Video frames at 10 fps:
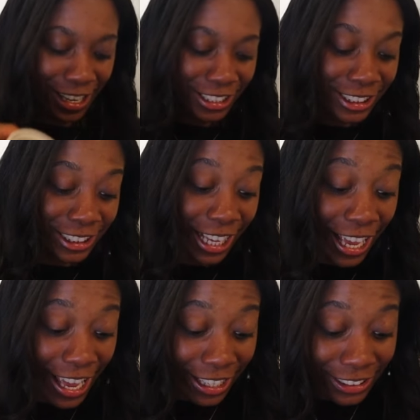
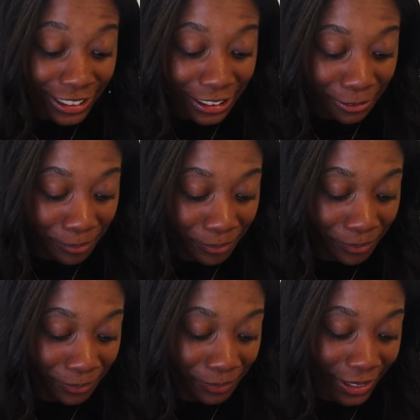Six?
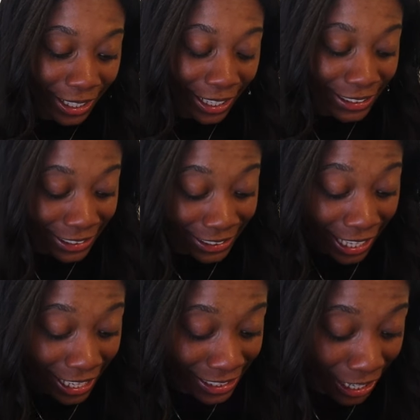
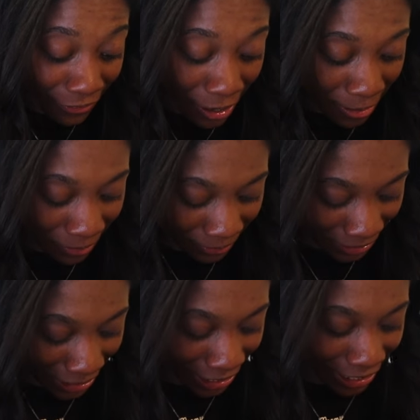Six of them?
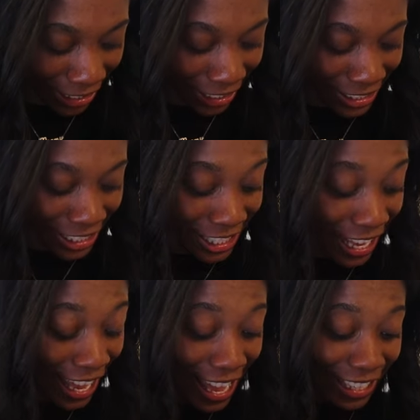Six?
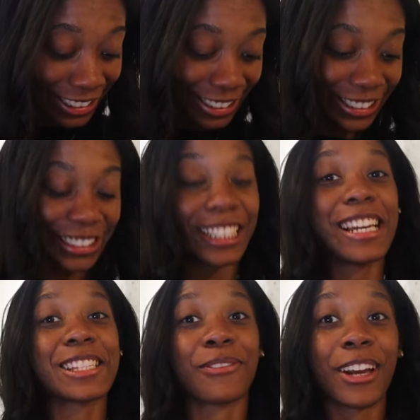She
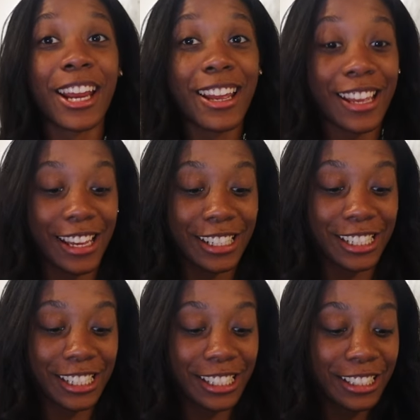is
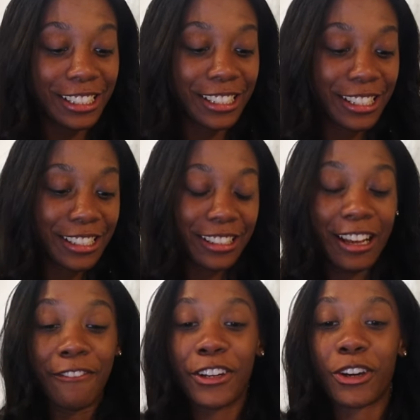rich.
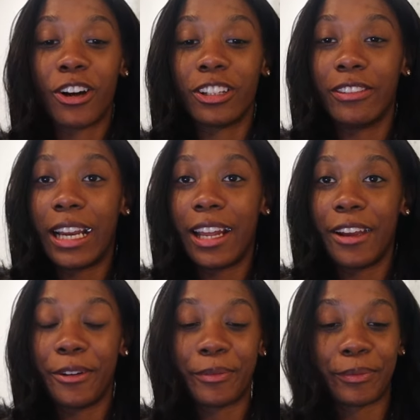I'm gonna call it right now.